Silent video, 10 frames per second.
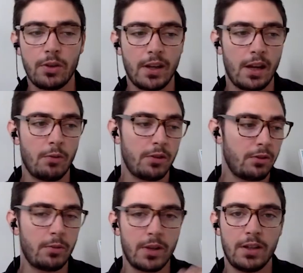I was
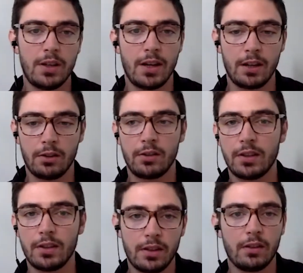already like
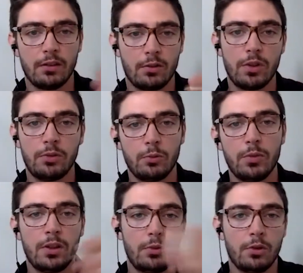sending
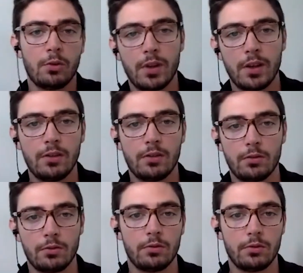resume to companies
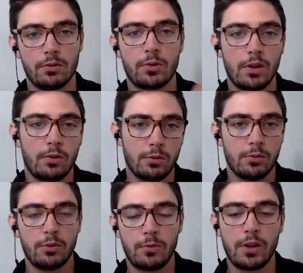to trying
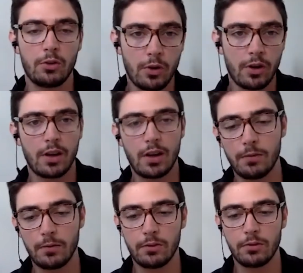to find a work
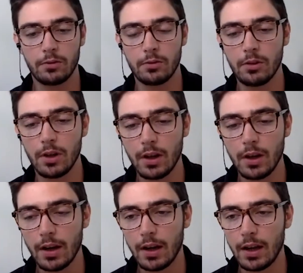after the school.
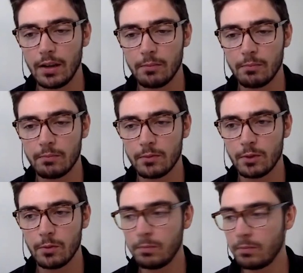And
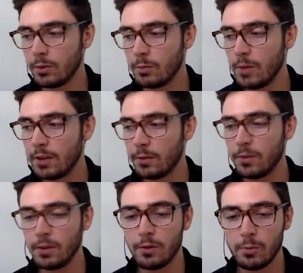the best
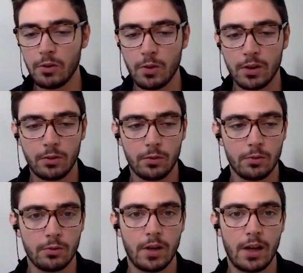thing for me was
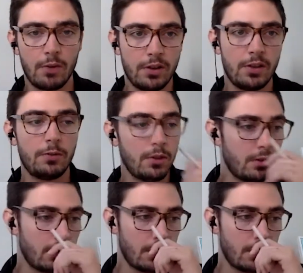I received a